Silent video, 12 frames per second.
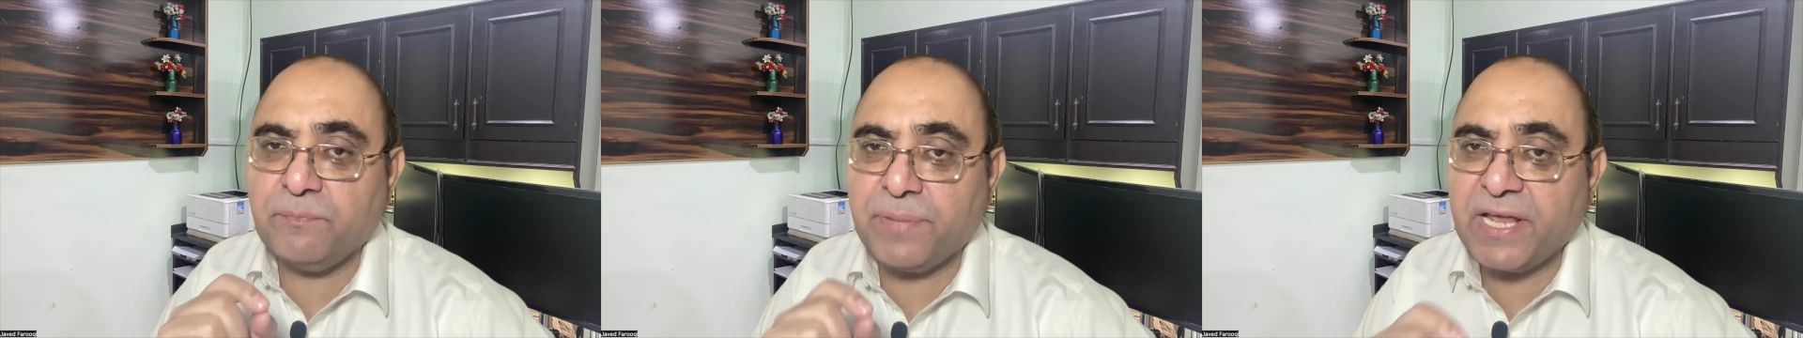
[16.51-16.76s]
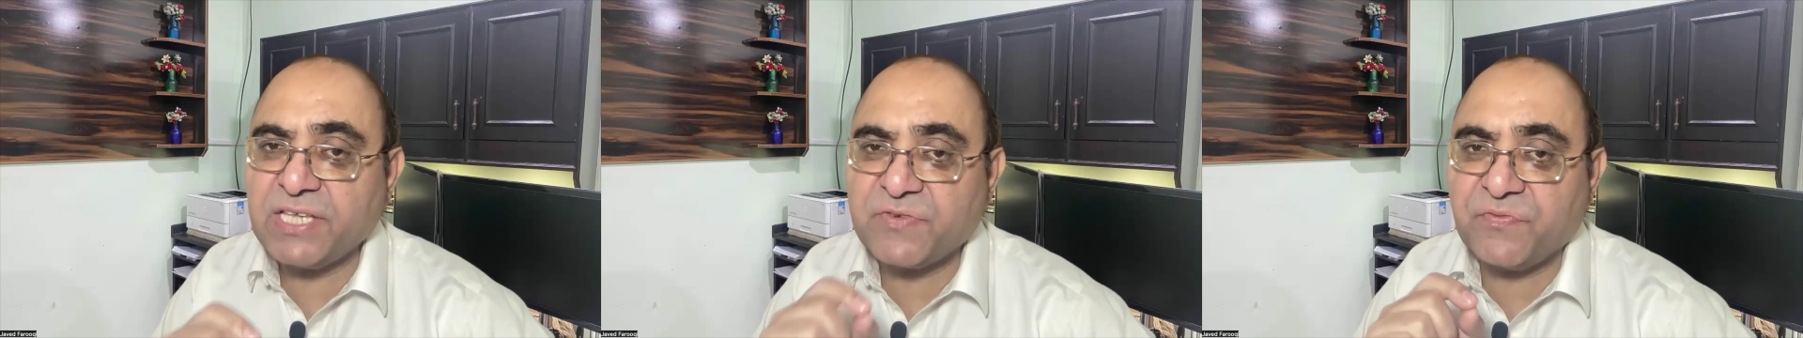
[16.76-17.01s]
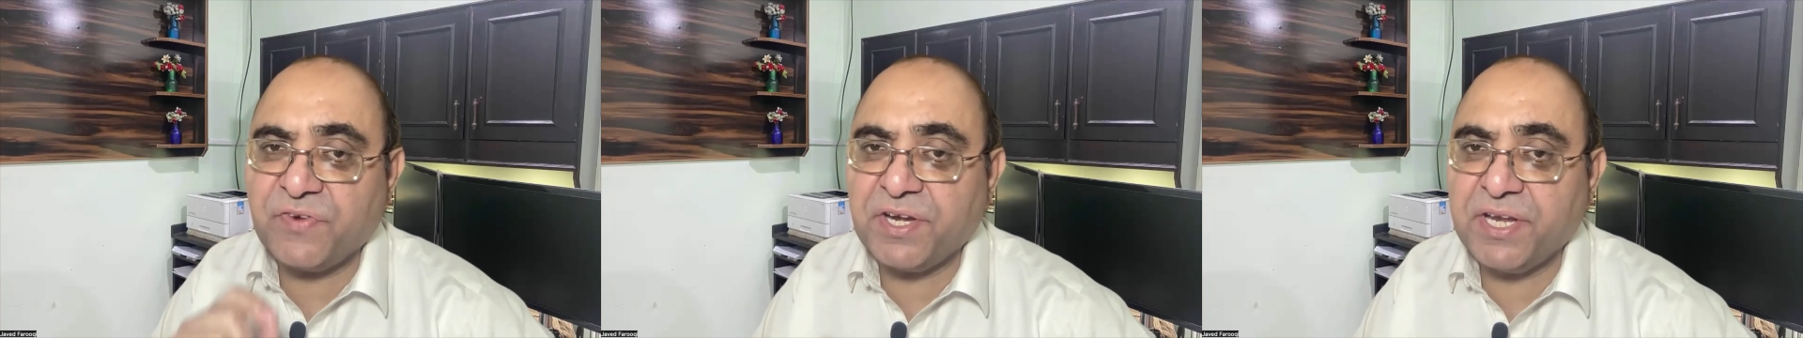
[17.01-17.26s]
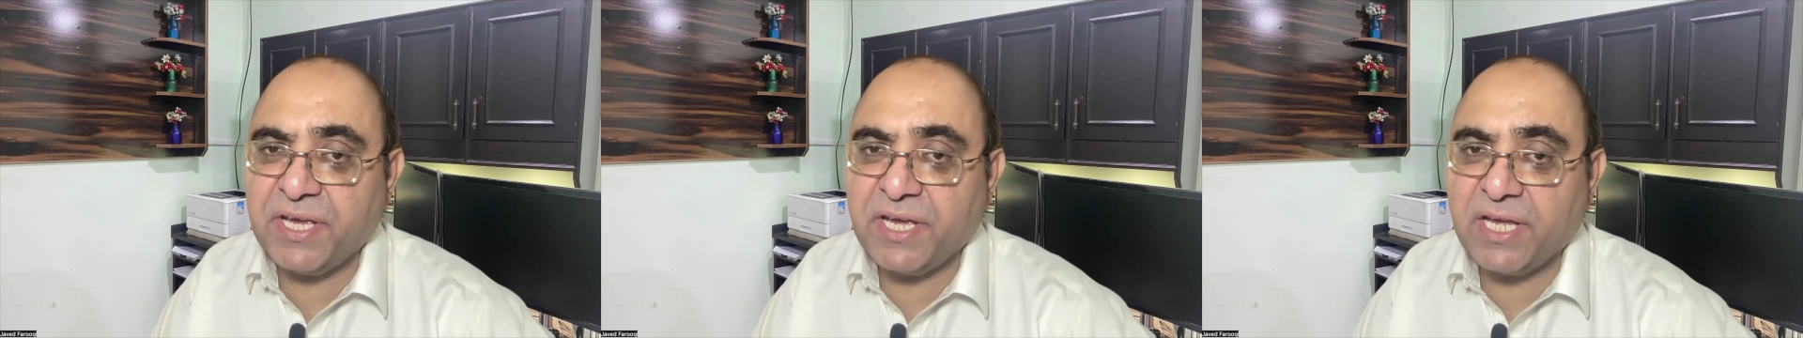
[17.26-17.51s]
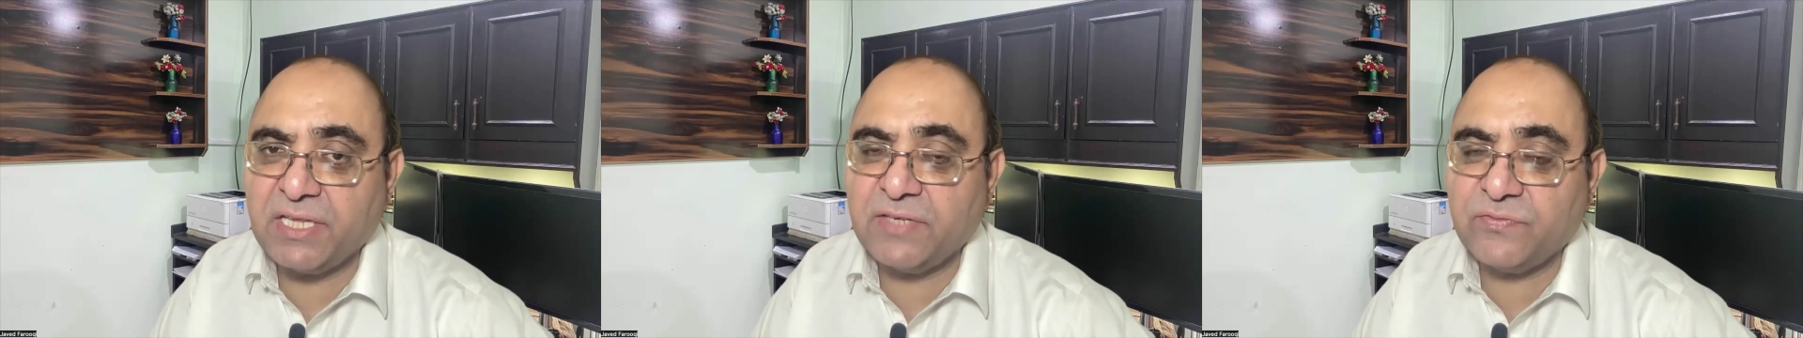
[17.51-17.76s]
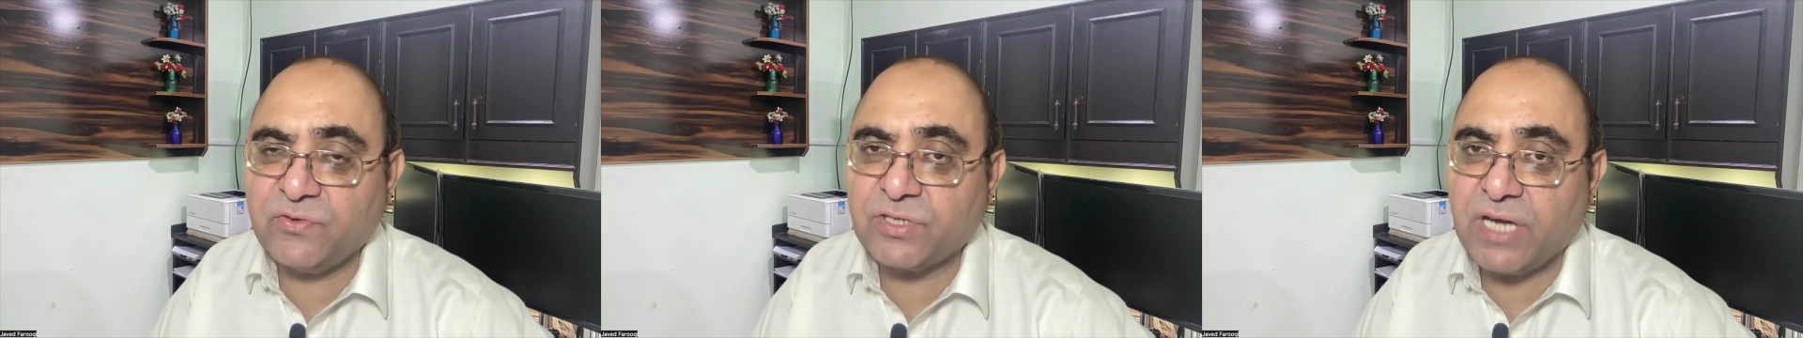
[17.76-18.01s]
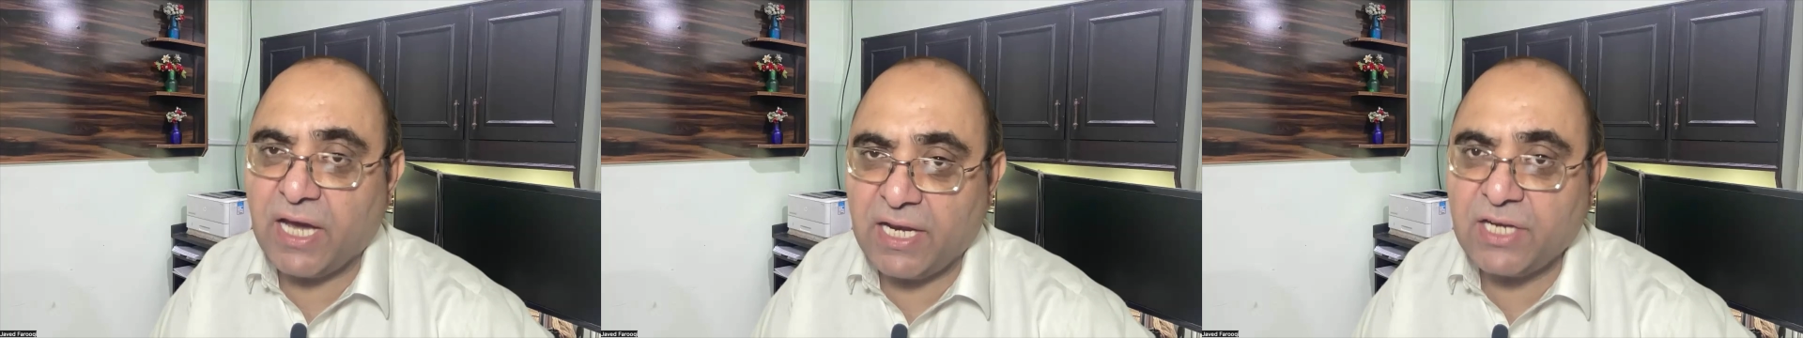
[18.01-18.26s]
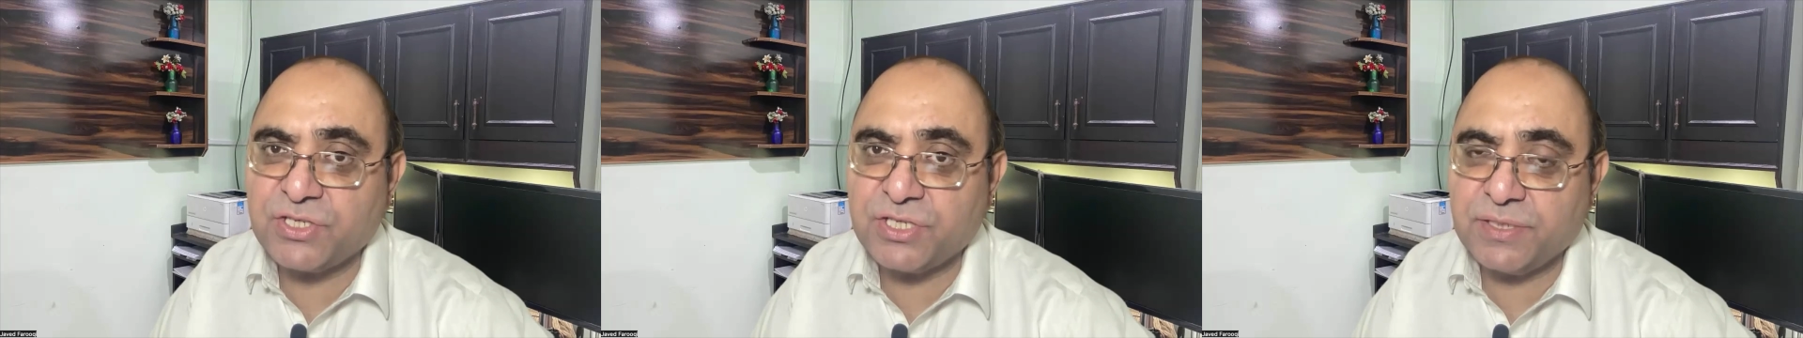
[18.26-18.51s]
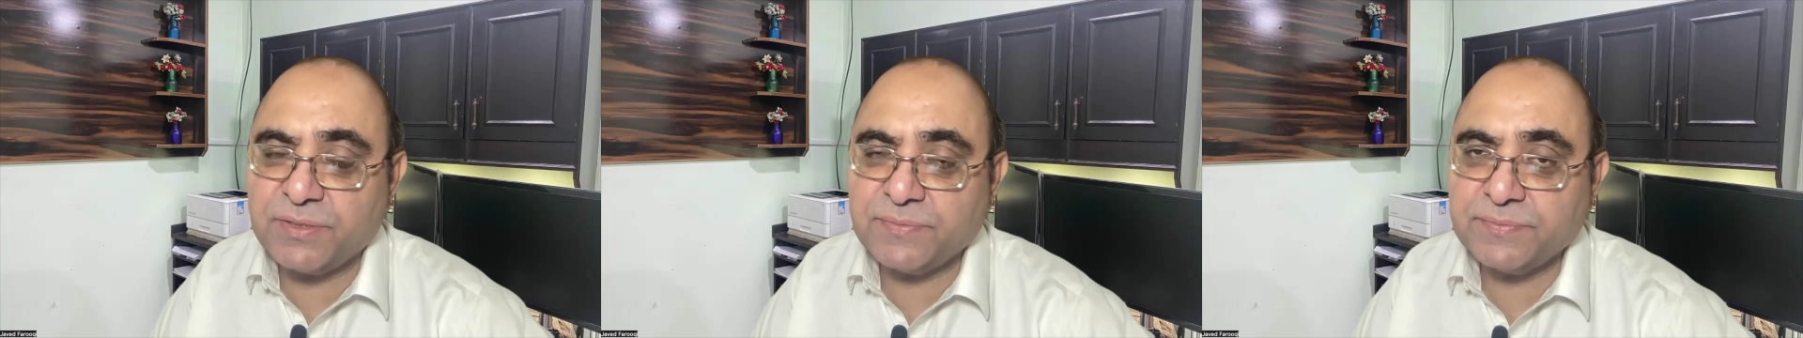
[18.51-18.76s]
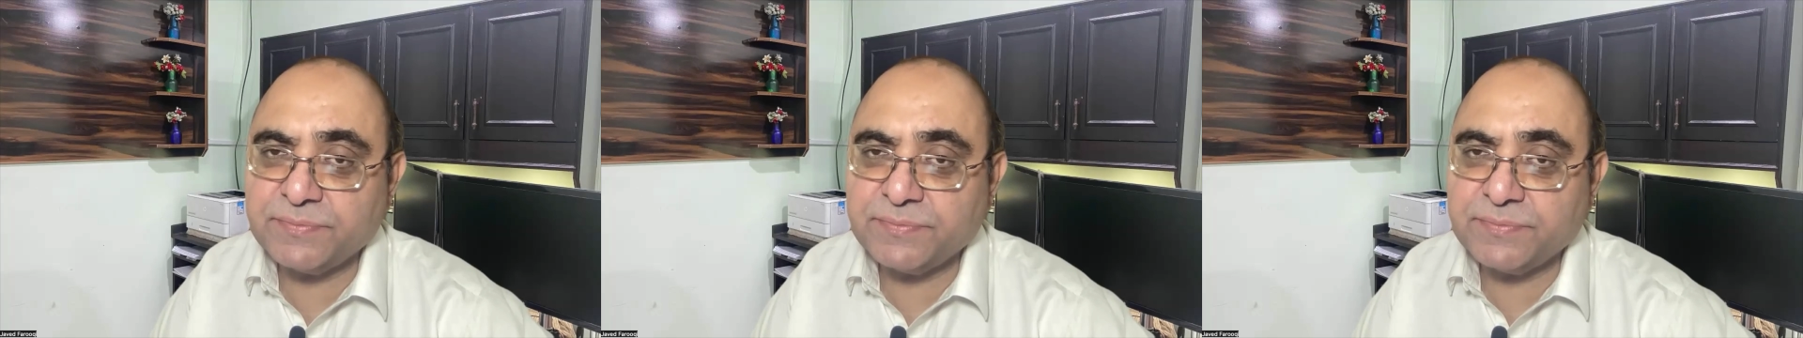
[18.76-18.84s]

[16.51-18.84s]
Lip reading: breastfeeding in the food allergy.